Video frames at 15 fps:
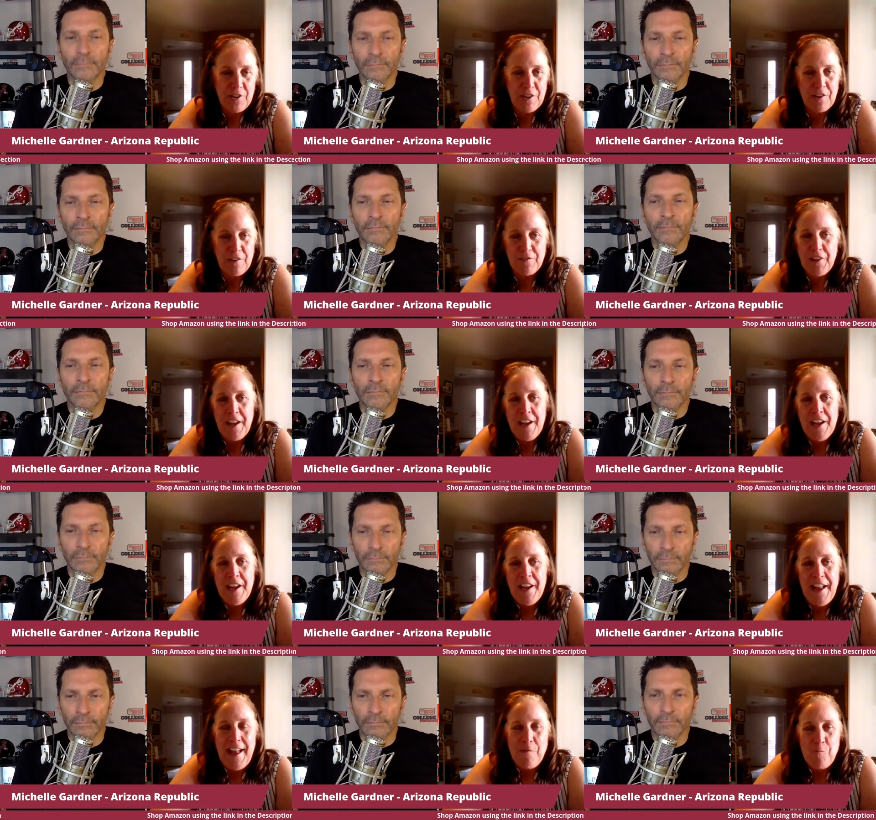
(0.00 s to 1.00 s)
Speaker 1: that
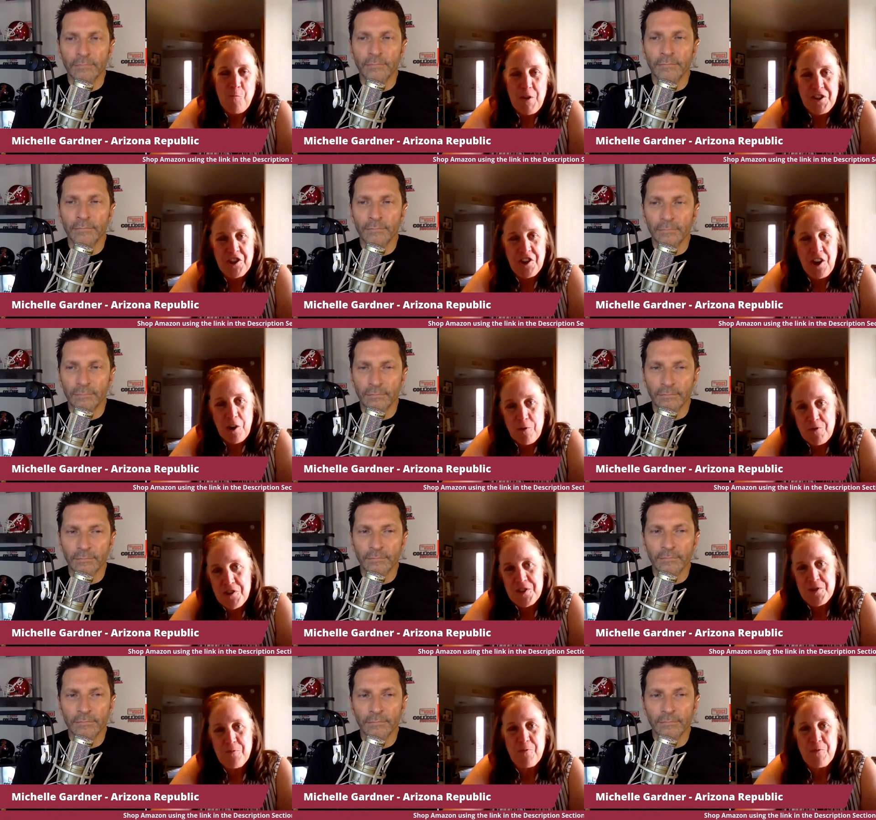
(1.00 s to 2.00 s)
involved and which
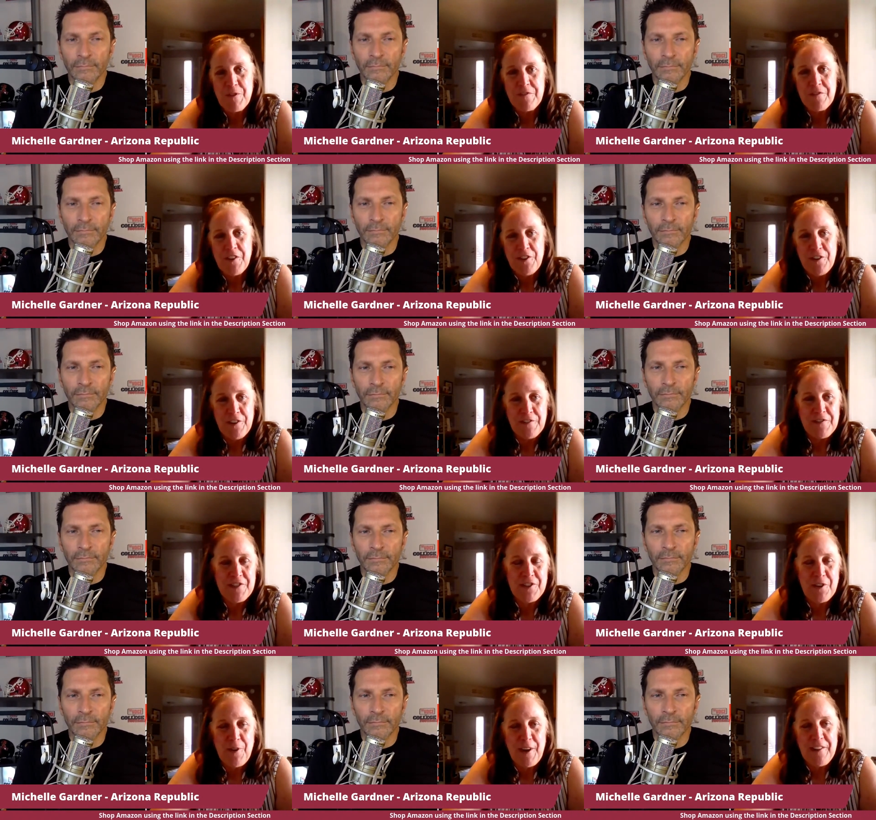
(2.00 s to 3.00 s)
coaches were
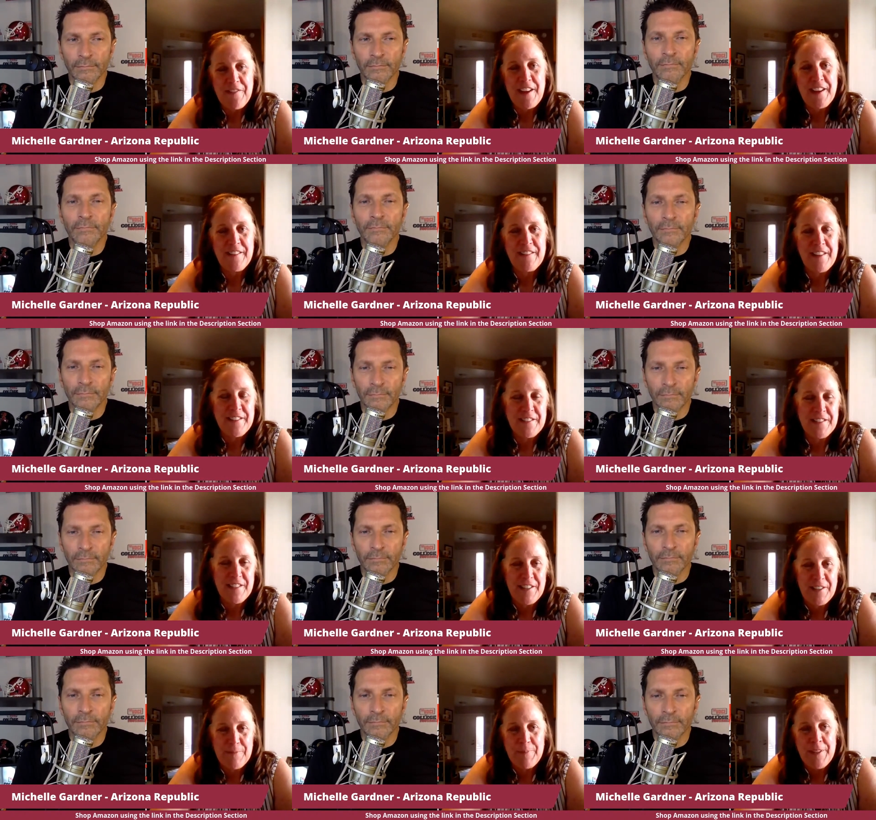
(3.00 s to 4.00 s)
involved. So I think
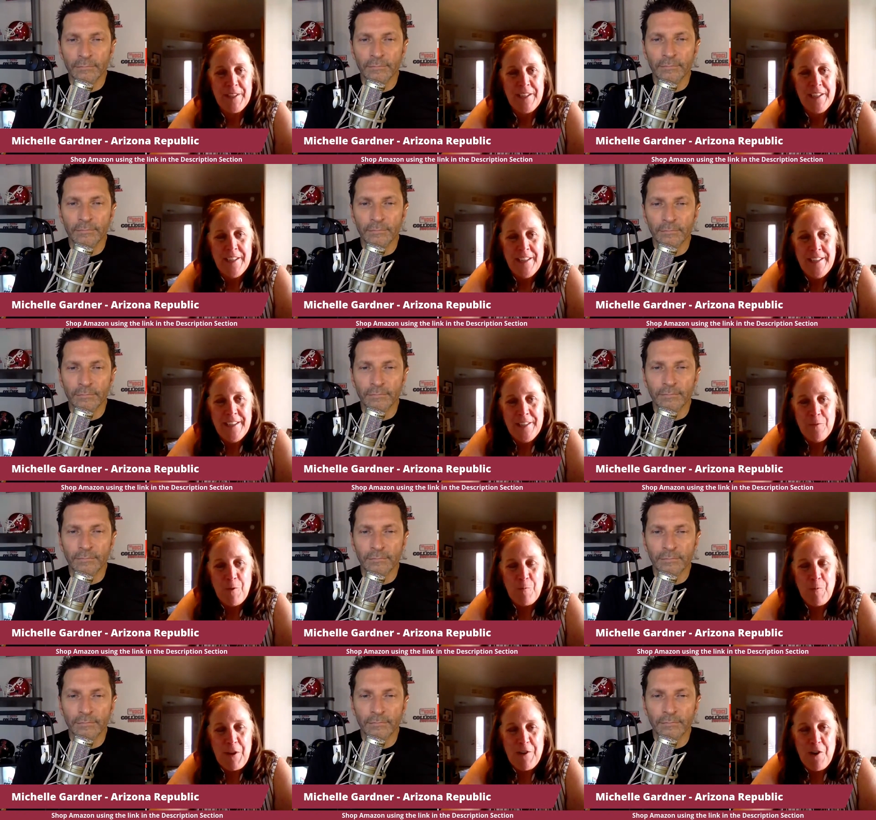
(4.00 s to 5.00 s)
that um,
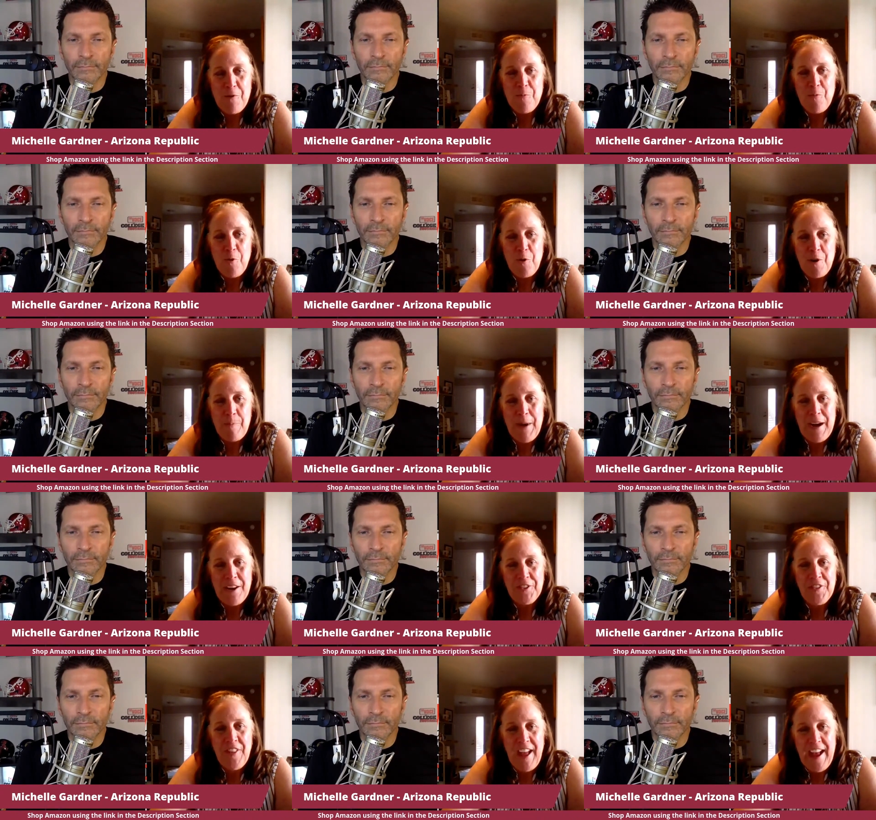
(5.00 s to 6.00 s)
when we know more
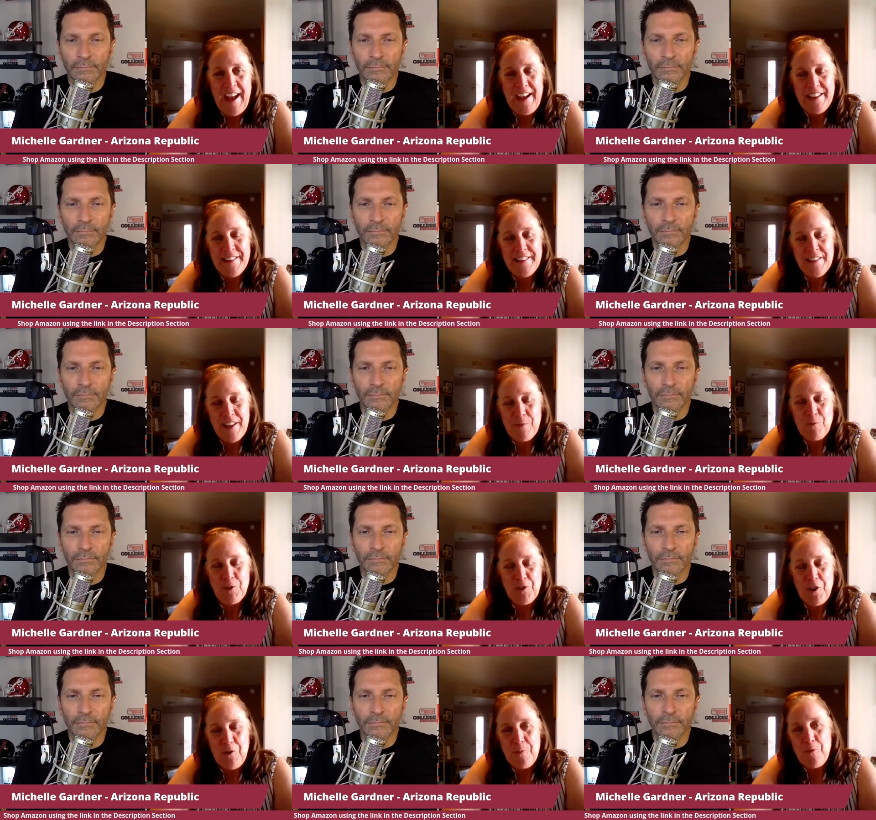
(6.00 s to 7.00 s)
about that, then
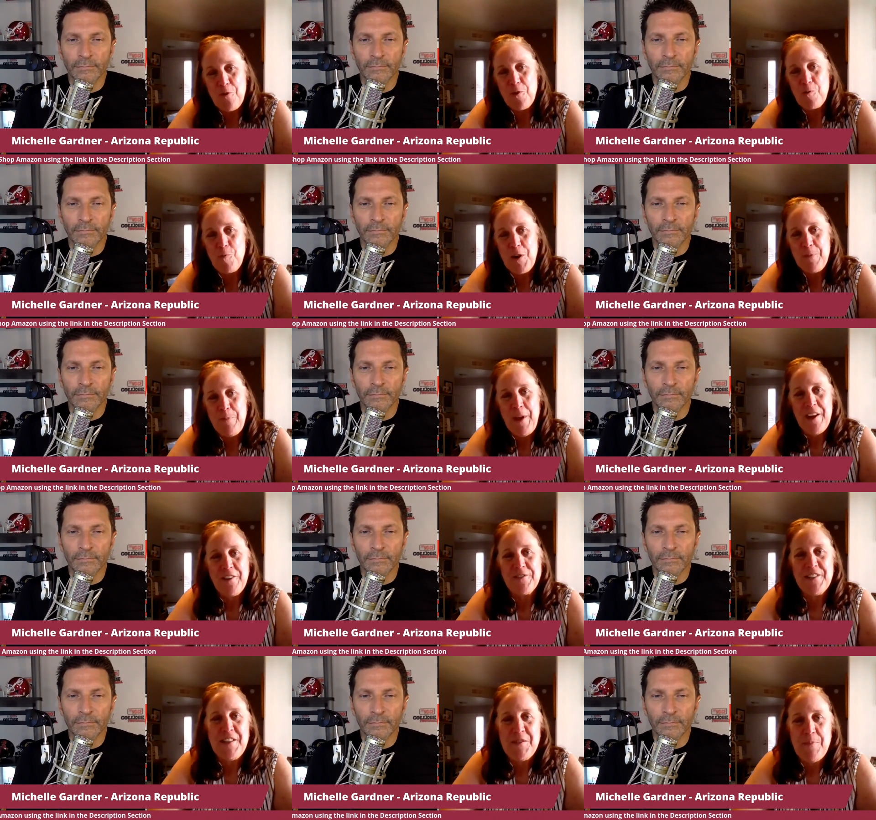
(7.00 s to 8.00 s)
we'll know more what
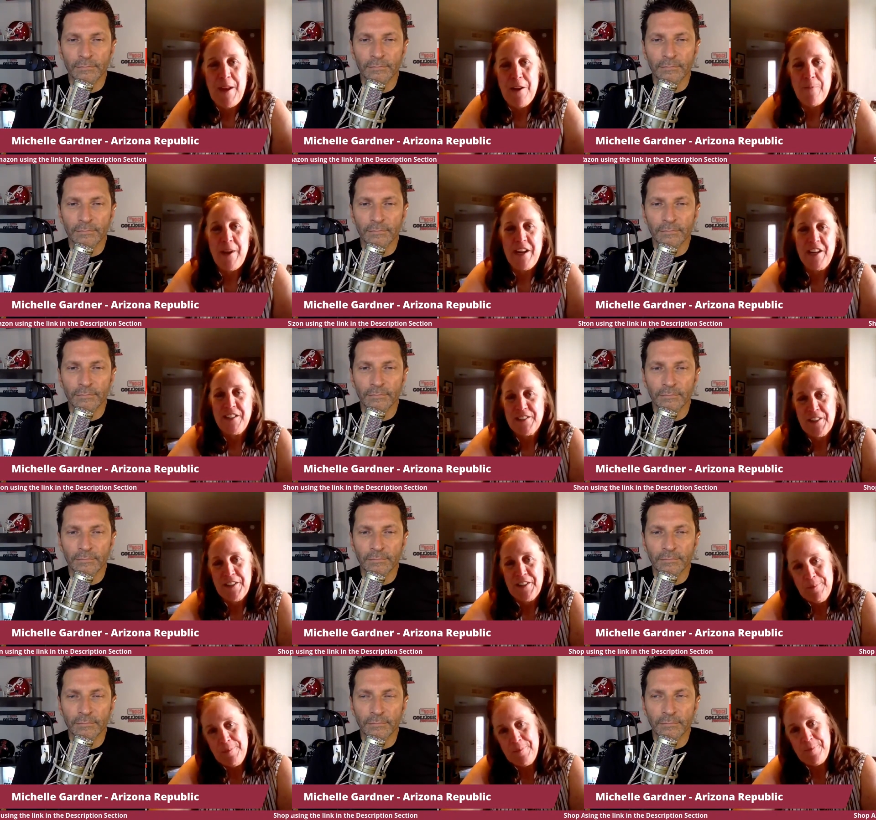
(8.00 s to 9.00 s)
penalties may or may not
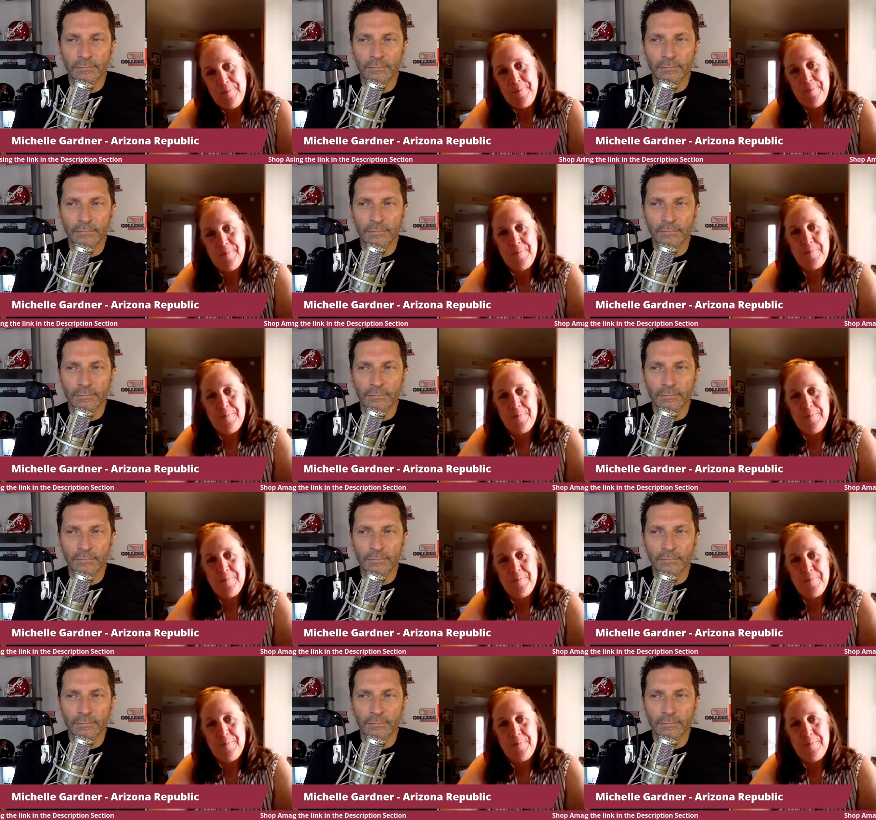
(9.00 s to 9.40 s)
come.